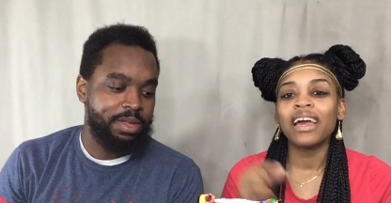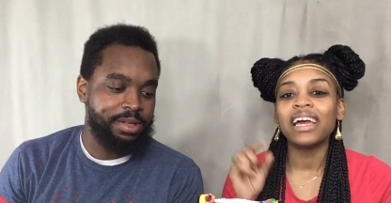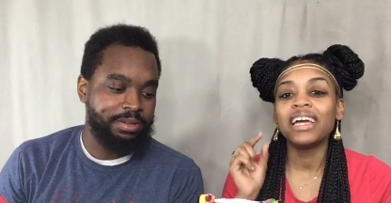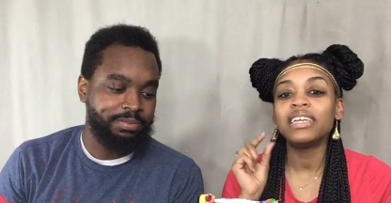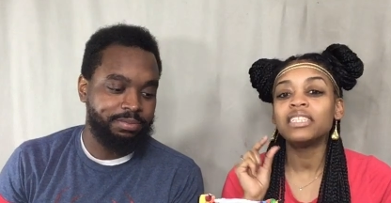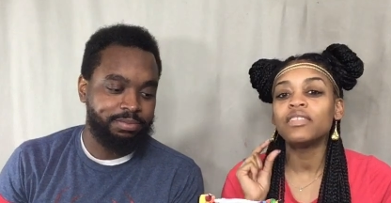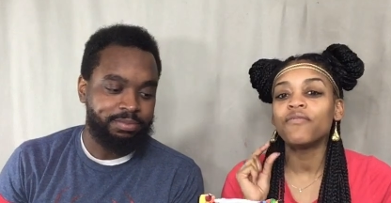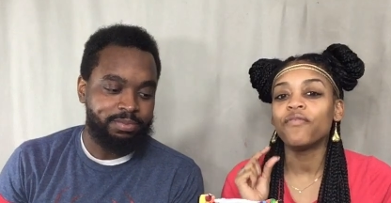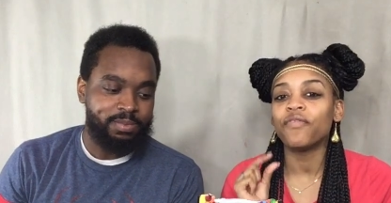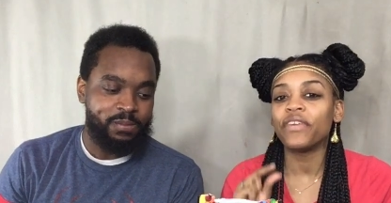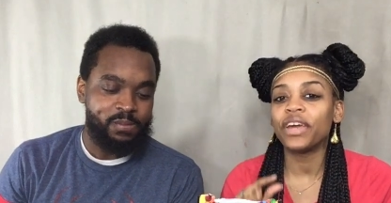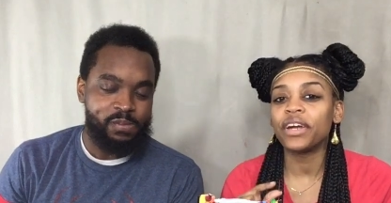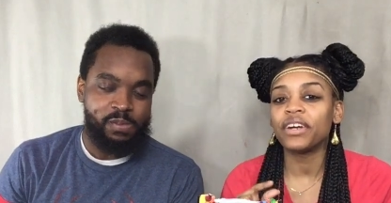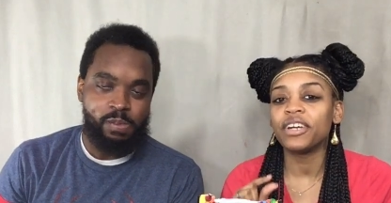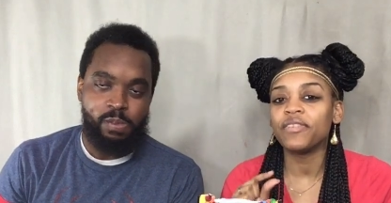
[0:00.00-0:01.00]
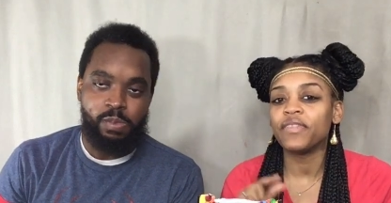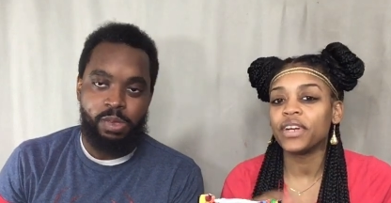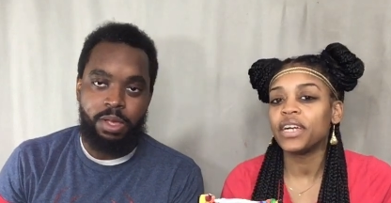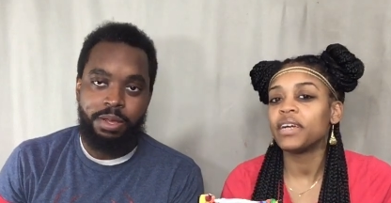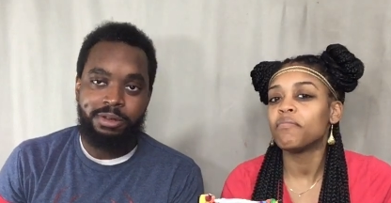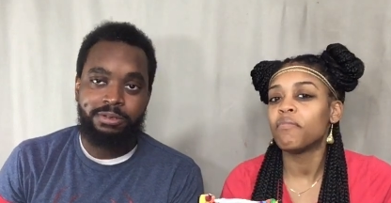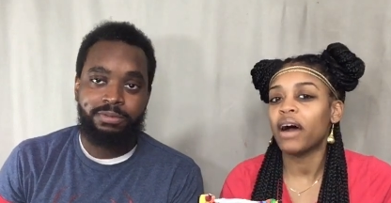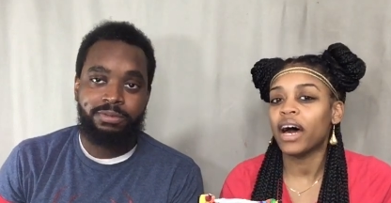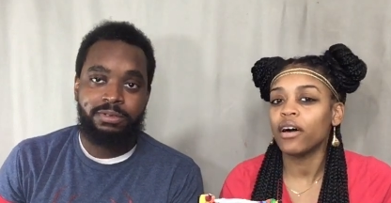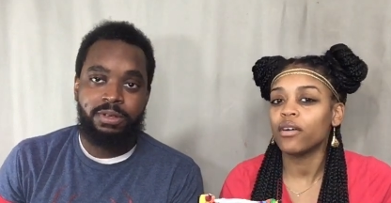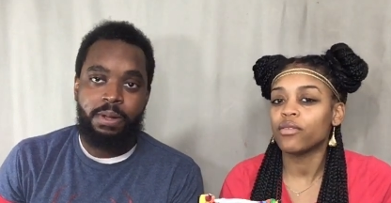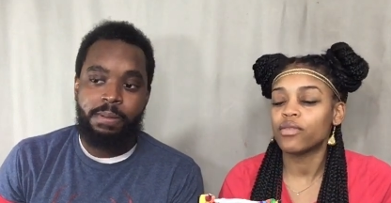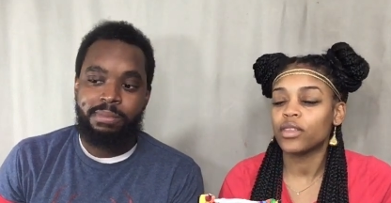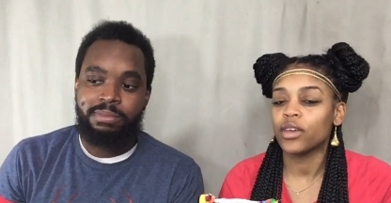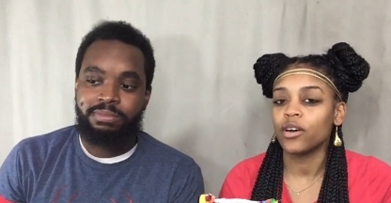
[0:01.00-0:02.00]
Speaker 1: It's very, very
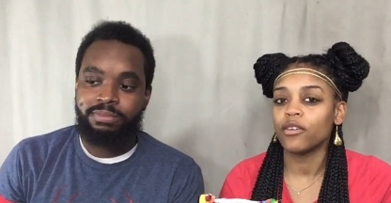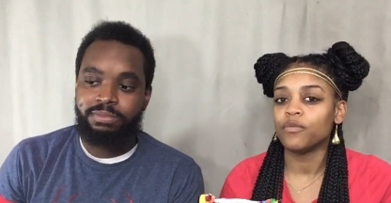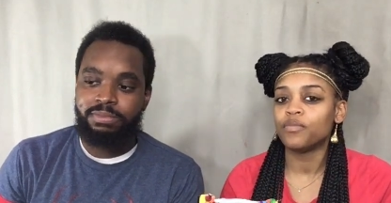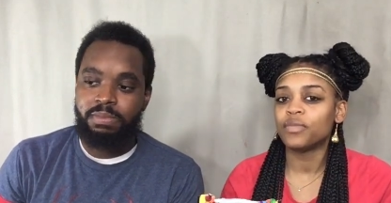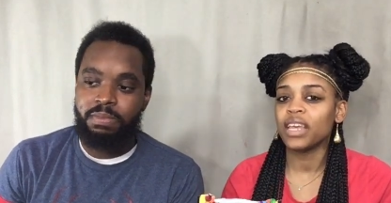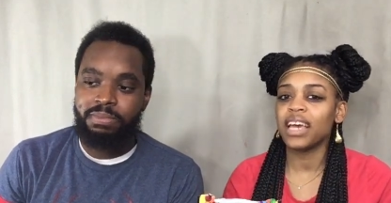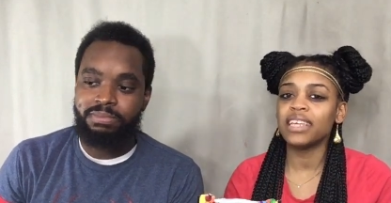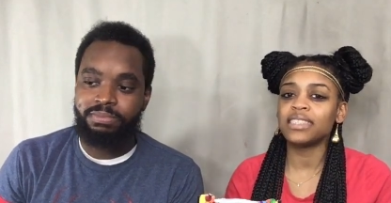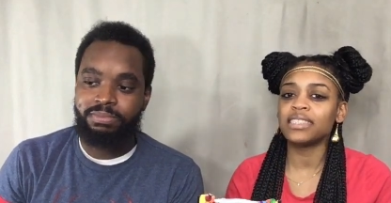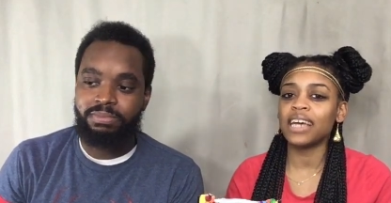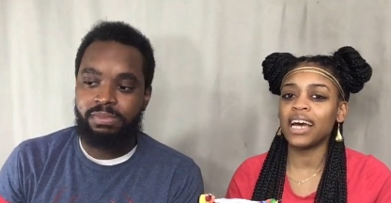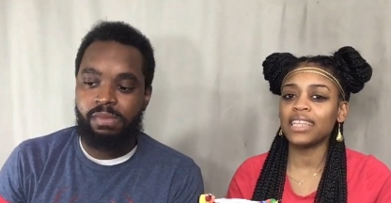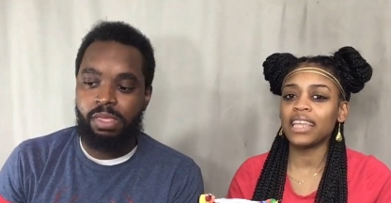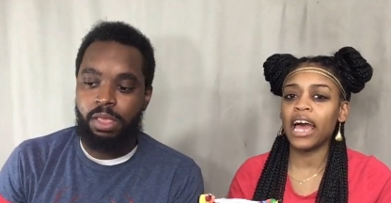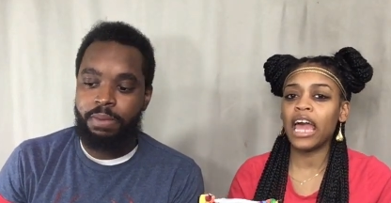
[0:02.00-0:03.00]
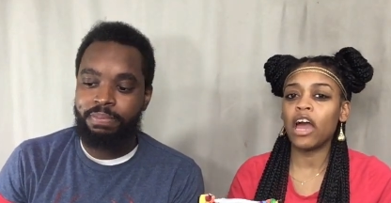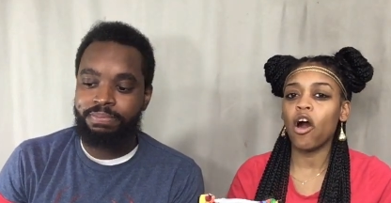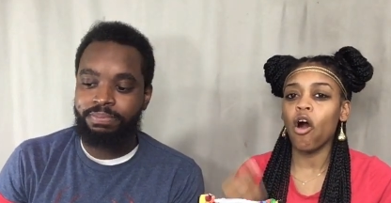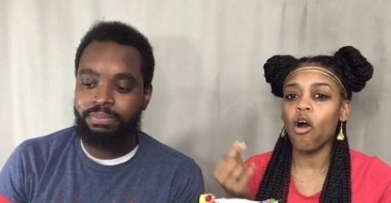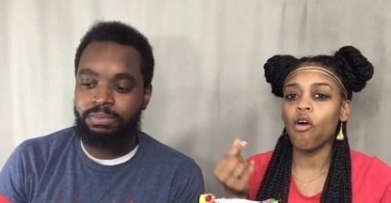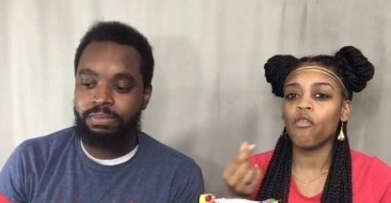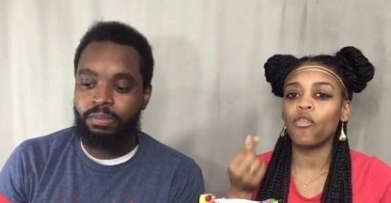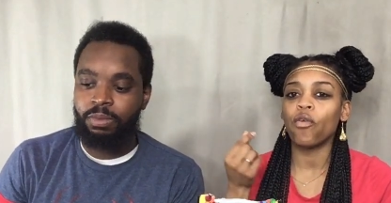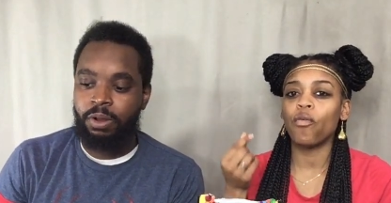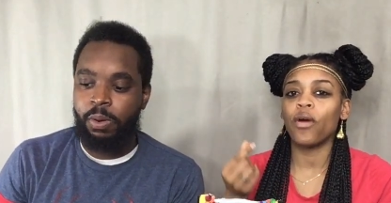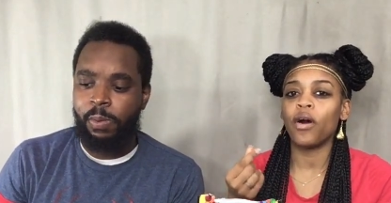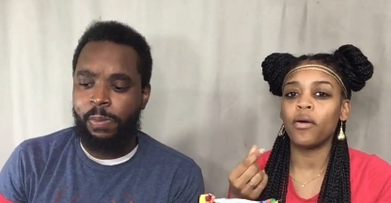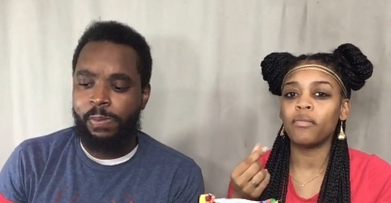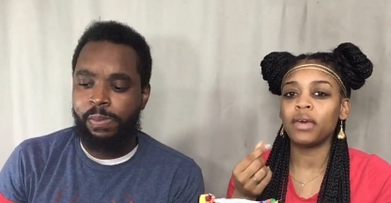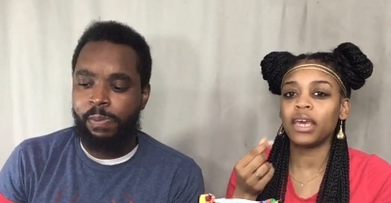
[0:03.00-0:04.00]
mild though. It's not like
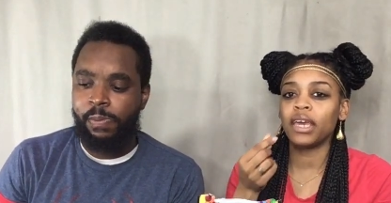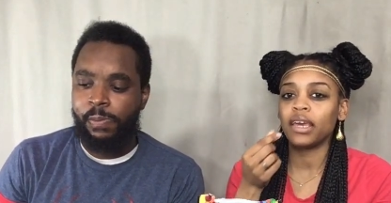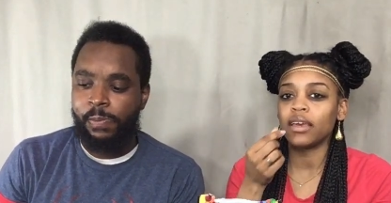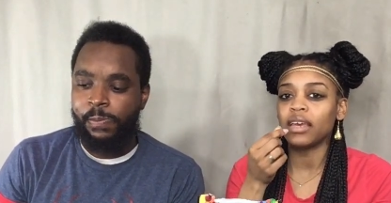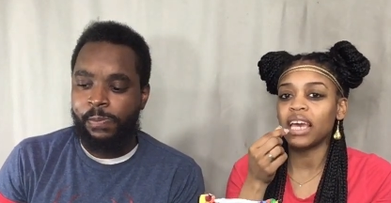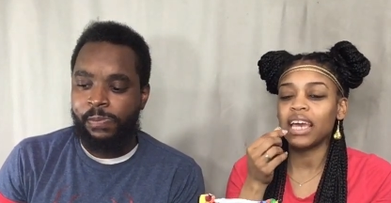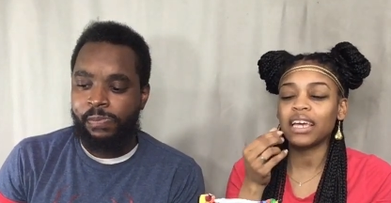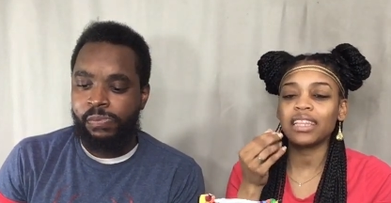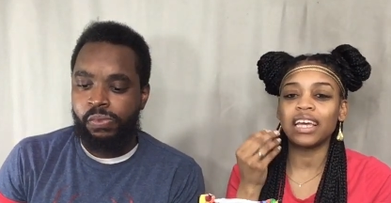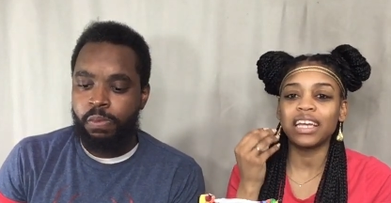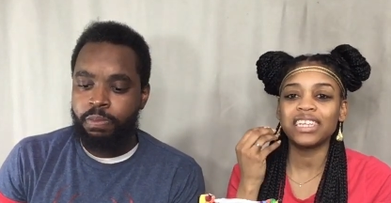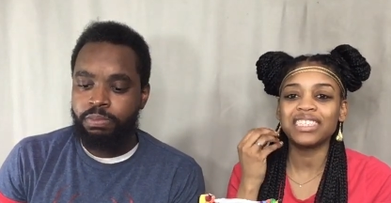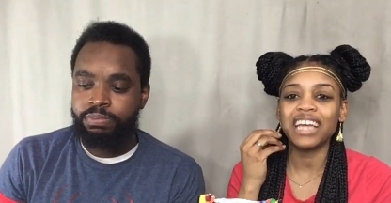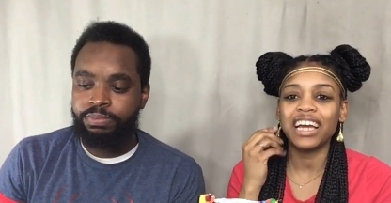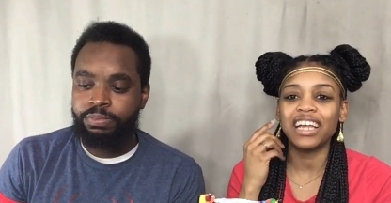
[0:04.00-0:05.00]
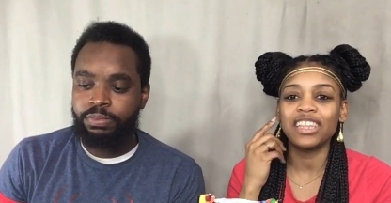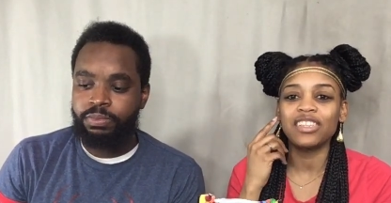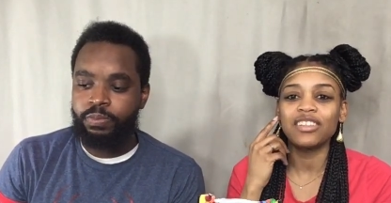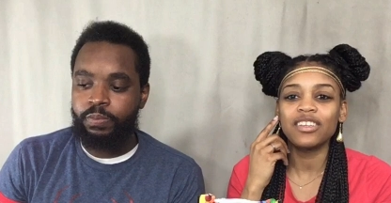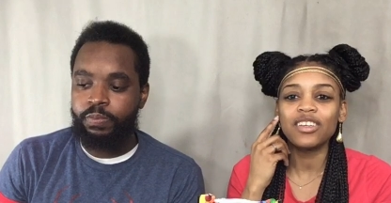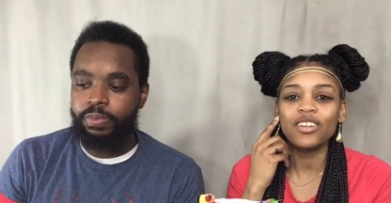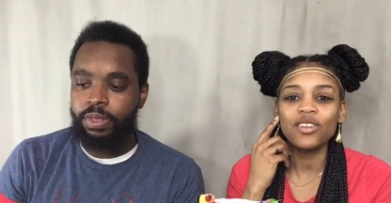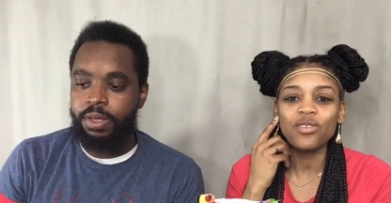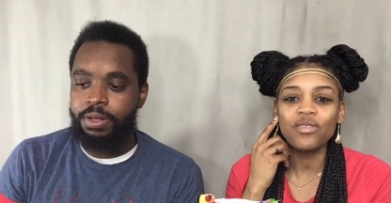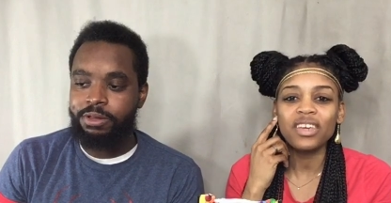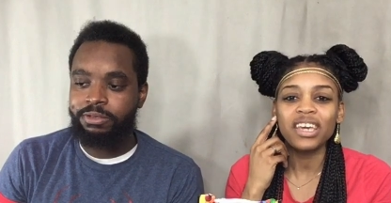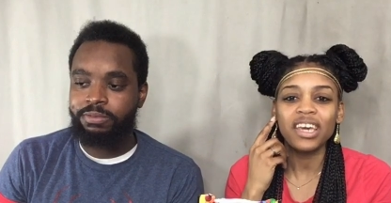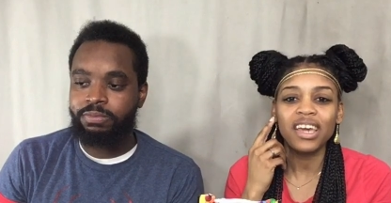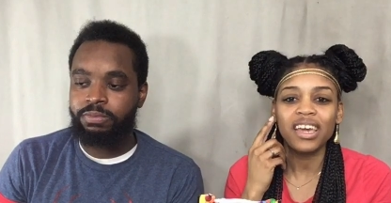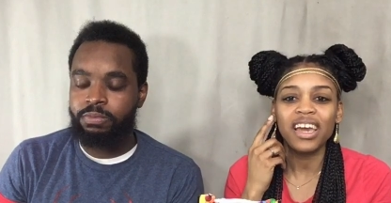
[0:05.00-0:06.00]
overwhelming kick. Like it's like a little
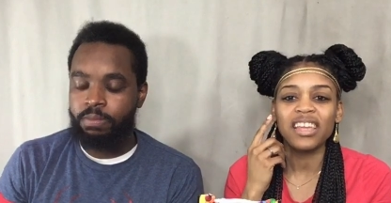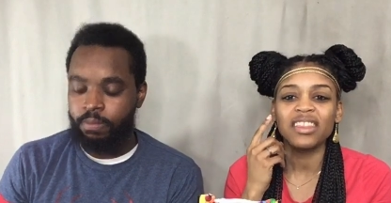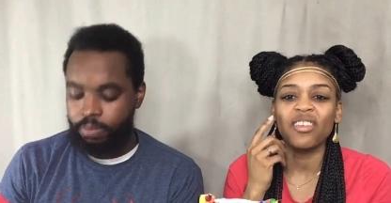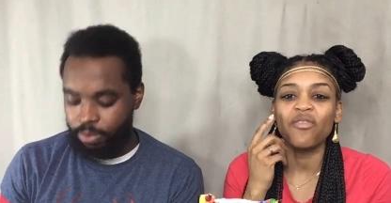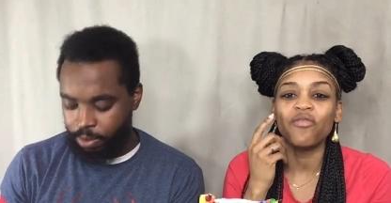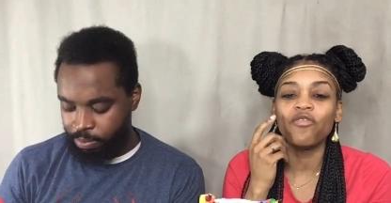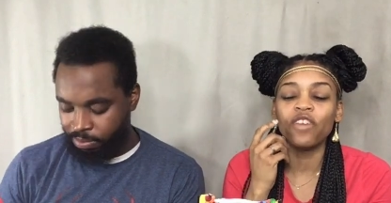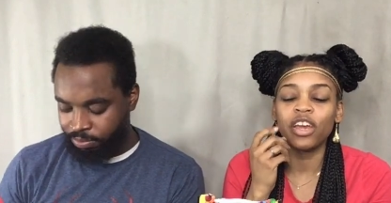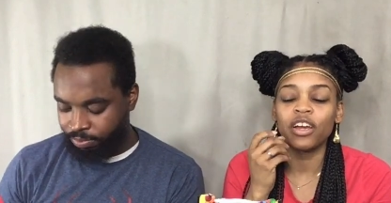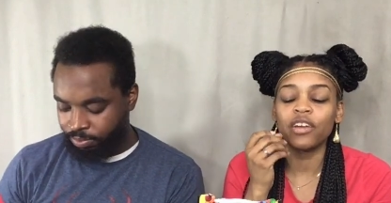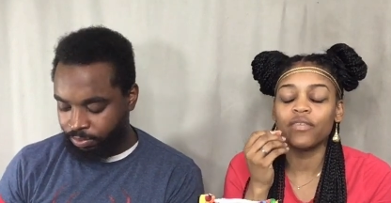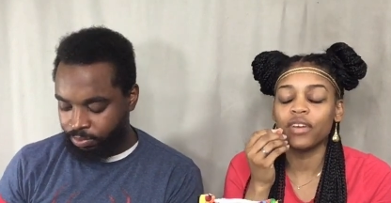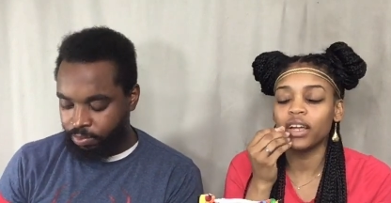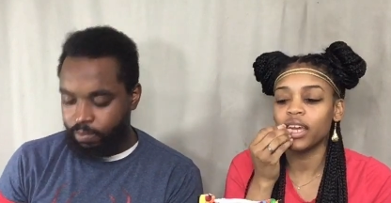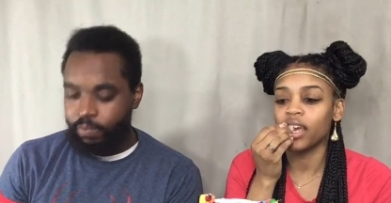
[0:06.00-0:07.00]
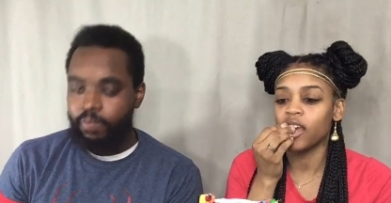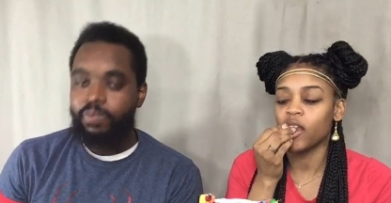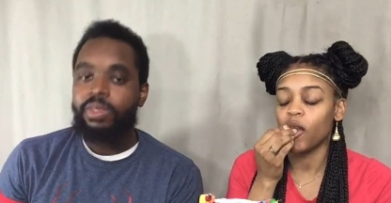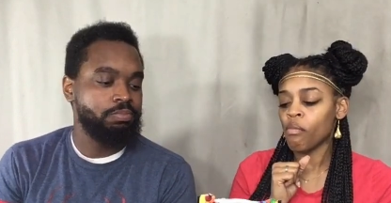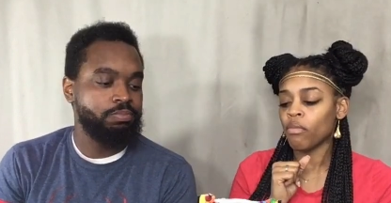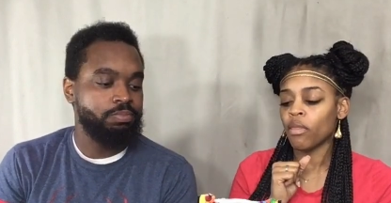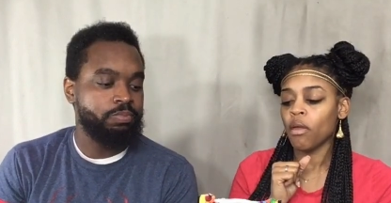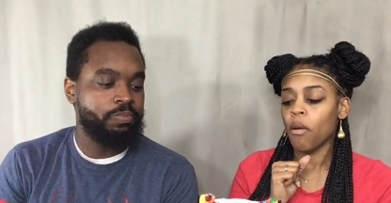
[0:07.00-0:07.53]
kick at the very, very end.